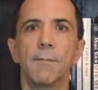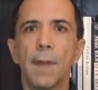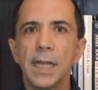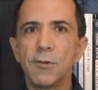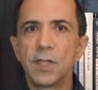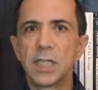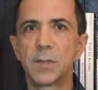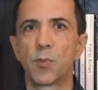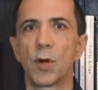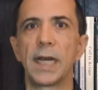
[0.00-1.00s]
Menus
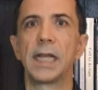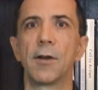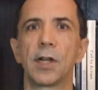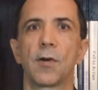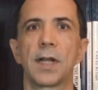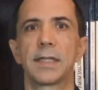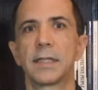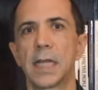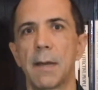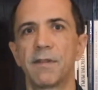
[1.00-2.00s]
spreading out across
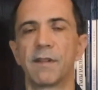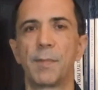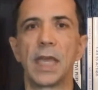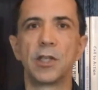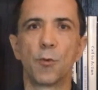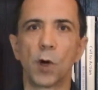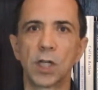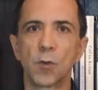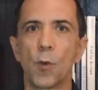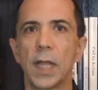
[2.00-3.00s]
the top of a page
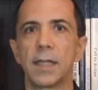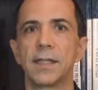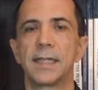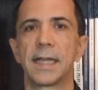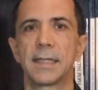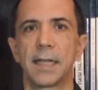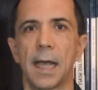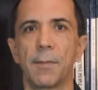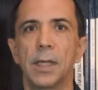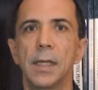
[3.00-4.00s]
works well on the
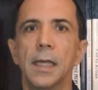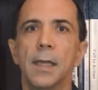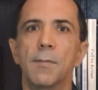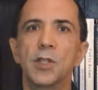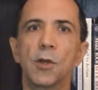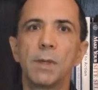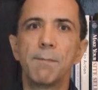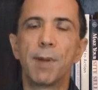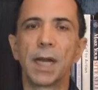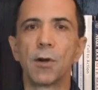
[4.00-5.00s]
desktop, but you'll be
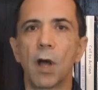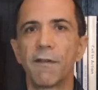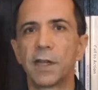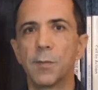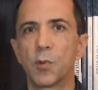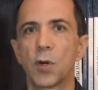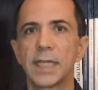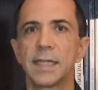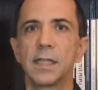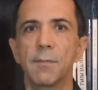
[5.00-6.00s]
better off
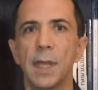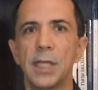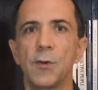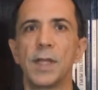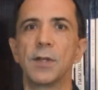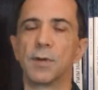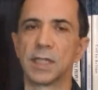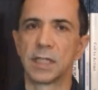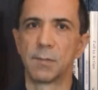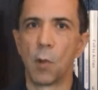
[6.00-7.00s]
compressing the menu into a
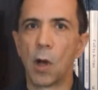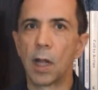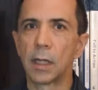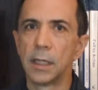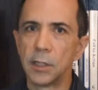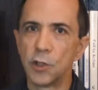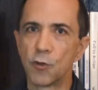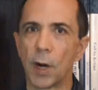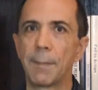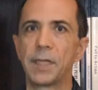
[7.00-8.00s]
small
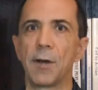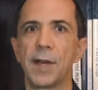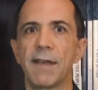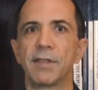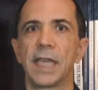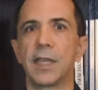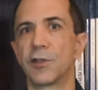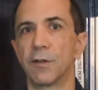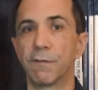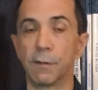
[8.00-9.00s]
drop-down
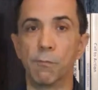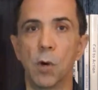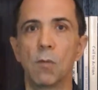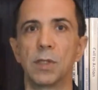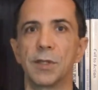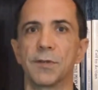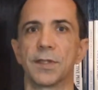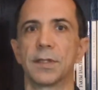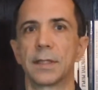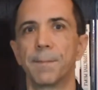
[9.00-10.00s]
navigation for mobile
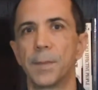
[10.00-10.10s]
users.